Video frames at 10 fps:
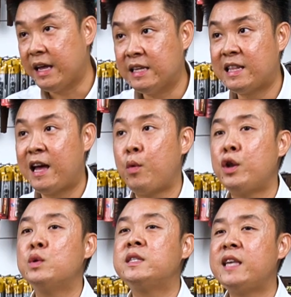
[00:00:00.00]
It's like
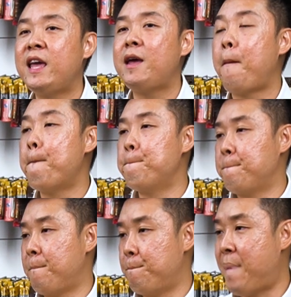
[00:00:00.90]
when you say
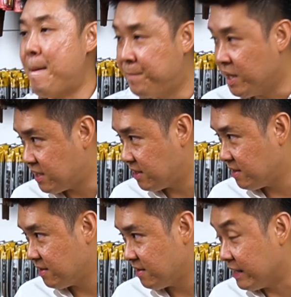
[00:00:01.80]
Pampers,
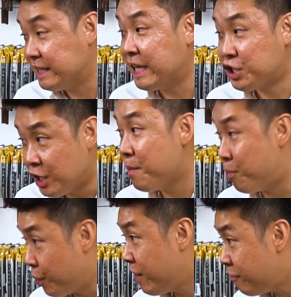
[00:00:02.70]
it's actually a
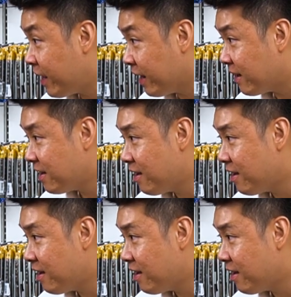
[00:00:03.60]
brand, right?